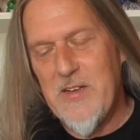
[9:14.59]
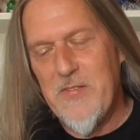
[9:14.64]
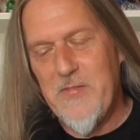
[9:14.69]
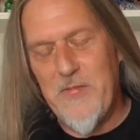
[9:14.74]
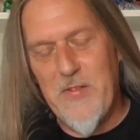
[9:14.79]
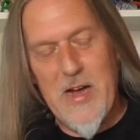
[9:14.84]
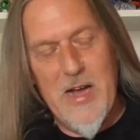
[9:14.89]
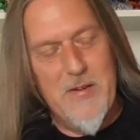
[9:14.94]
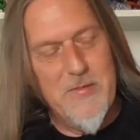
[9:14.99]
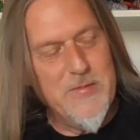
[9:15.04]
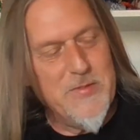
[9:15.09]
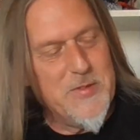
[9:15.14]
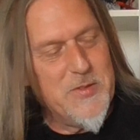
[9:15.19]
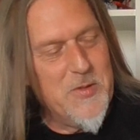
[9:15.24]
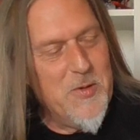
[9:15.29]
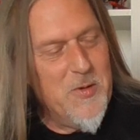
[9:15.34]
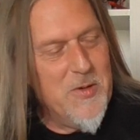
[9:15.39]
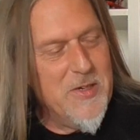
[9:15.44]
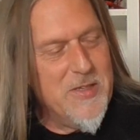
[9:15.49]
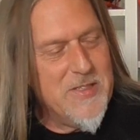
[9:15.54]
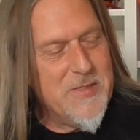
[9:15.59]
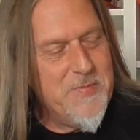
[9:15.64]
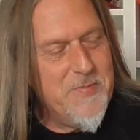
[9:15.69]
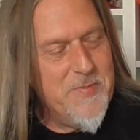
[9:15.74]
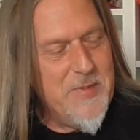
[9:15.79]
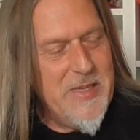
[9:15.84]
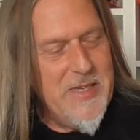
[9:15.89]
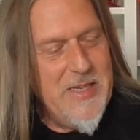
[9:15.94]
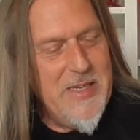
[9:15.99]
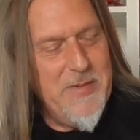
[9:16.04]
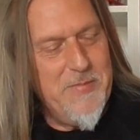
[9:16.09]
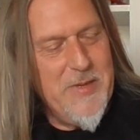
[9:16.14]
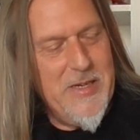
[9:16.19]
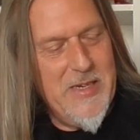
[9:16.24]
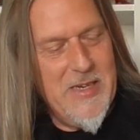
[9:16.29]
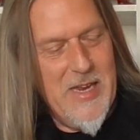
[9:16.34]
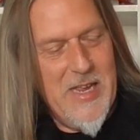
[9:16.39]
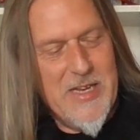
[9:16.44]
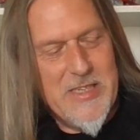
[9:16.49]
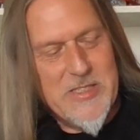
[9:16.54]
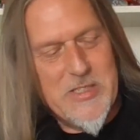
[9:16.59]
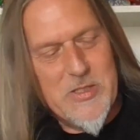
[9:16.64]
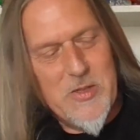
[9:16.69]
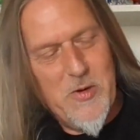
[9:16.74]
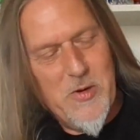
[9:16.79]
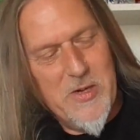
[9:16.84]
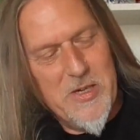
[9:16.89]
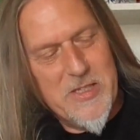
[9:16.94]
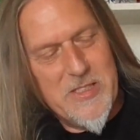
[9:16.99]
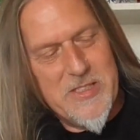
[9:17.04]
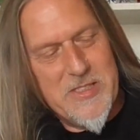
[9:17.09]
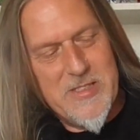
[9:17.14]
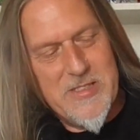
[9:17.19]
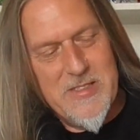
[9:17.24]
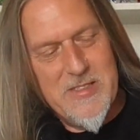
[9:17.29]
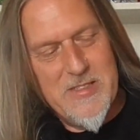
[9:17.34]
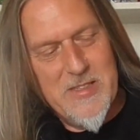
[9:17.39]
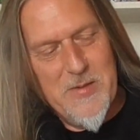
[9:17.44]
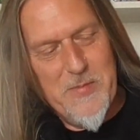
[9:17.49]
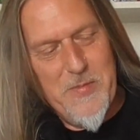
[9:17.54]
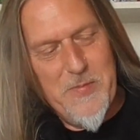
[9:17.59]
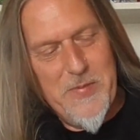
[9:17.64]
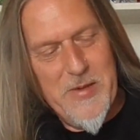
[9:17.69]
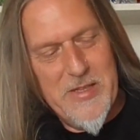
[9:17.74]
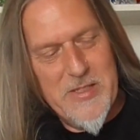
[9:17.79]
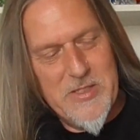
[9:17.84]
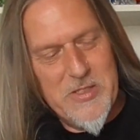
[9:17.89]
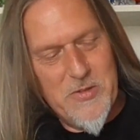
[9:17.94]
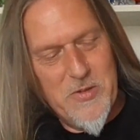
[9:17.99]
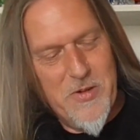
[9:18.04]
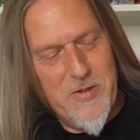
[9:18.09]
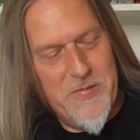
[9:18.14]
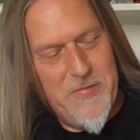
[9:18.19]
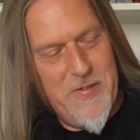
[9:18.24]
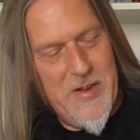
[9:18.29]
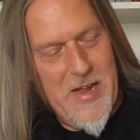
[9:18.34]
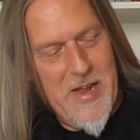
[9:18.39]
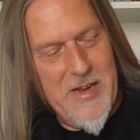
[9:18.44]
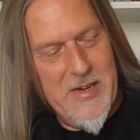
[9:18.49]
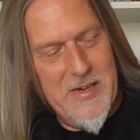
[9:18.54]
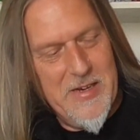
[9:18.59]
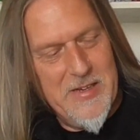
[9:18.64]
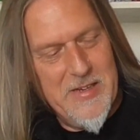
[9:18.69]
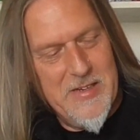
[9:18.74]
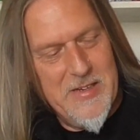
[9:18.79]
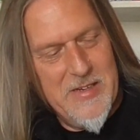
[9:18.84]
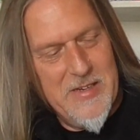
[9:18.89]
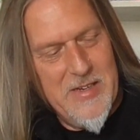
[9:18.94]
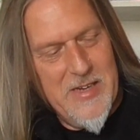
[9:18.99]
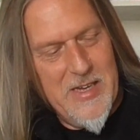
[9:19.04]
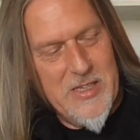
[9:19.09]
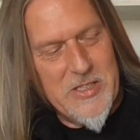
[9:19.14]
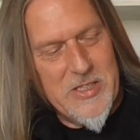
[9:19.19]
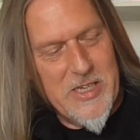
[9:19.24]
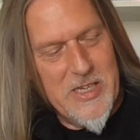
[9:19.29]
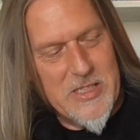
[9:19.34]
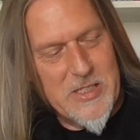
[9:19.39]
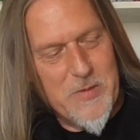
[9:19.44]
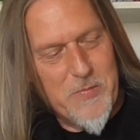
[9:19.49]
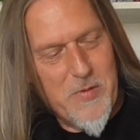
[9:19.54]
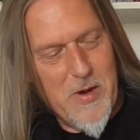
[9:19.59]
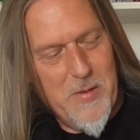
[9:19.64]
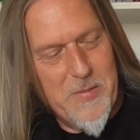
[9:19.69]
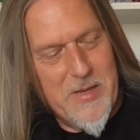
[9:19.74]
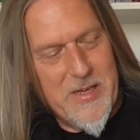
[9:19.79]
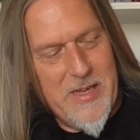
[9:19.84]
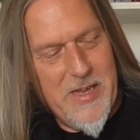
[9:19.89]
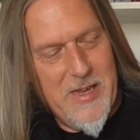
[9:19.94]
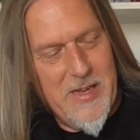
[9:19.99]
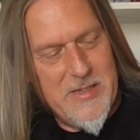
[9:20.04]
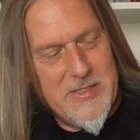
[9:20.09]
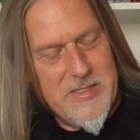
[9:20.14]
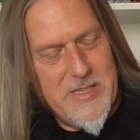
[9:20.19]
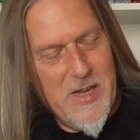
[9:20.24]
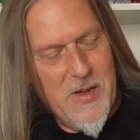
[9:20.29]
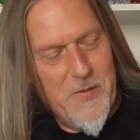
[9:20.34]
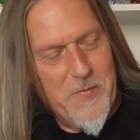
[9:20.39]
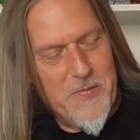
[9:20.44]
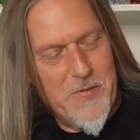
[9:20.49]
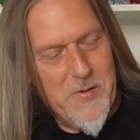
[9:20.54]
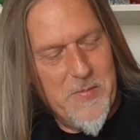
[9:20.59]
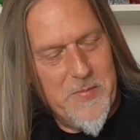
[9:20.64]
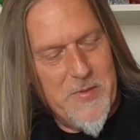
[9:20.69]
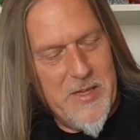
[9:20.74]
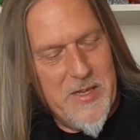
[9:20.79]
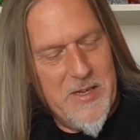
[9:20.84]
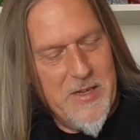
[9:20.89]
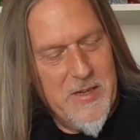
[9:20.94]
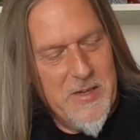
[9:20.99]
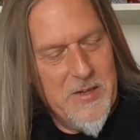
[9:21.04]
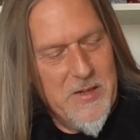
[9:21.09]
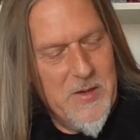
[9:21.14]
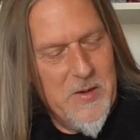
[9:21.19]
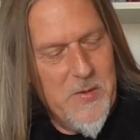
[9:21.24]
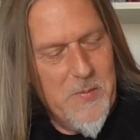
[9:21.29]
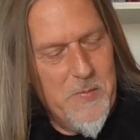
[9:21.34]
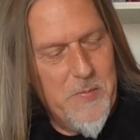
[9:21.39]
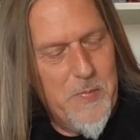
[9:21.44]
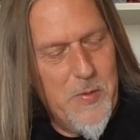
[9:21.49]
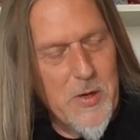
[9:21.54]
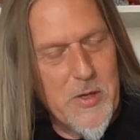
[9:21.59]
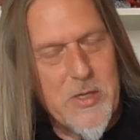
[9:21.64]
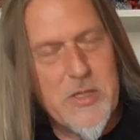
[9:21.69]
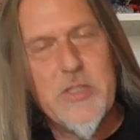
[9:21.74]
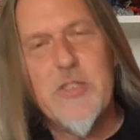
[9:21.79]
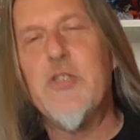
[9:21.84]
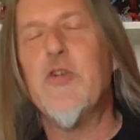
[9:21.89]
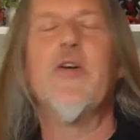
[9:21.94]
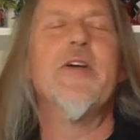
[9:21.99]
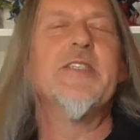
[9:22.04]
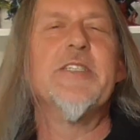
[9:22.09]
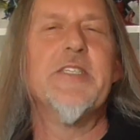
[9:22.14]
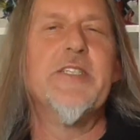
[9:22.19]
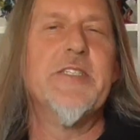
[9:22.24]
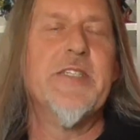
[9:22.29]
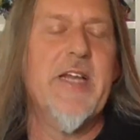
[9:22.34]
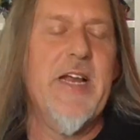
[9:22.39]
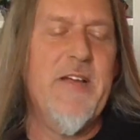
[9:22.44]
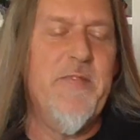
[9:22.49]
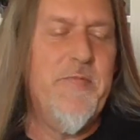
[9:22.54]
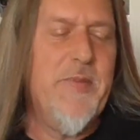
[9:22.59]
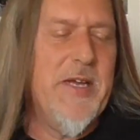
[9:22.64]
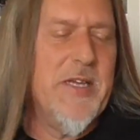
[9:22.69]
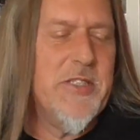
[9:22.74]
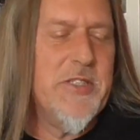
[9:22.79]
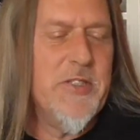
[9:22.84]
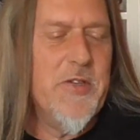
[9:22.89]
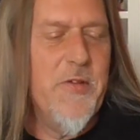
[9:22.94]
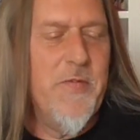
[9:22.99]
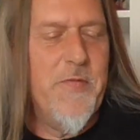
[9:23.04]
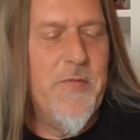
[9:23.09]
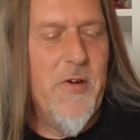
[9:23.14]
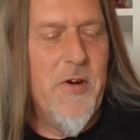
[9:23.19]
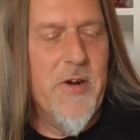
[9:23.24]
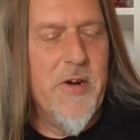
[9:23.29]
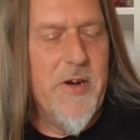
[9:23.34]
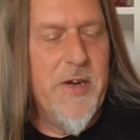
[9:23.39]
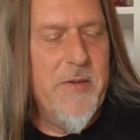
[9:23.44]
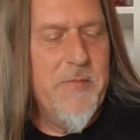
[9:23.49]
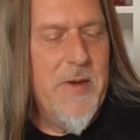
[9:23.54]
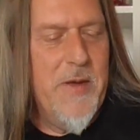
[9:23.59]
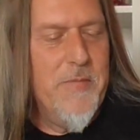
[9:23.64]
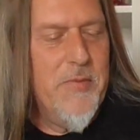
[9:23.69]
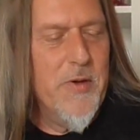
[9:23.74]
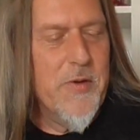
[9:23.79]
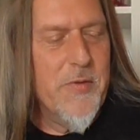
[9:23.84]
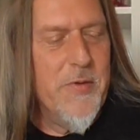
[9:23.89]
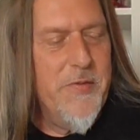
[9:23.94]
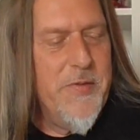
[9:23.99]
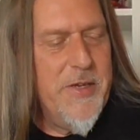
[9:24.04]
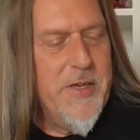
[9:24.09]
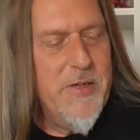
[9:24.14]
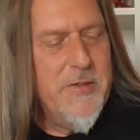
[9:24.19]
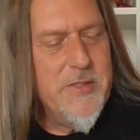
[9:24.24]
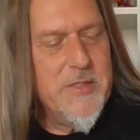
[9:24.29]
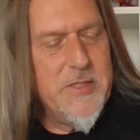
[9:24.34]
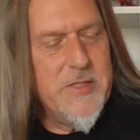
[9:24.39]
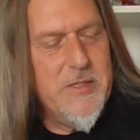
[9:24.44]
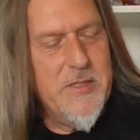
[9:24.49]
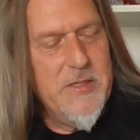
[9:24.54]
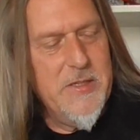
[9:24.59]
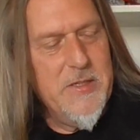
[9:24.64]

5 of swords. Me likes swords. I'm a big sword fan. As you guys could probably tell from the book choices that I picked so far in my book reviews,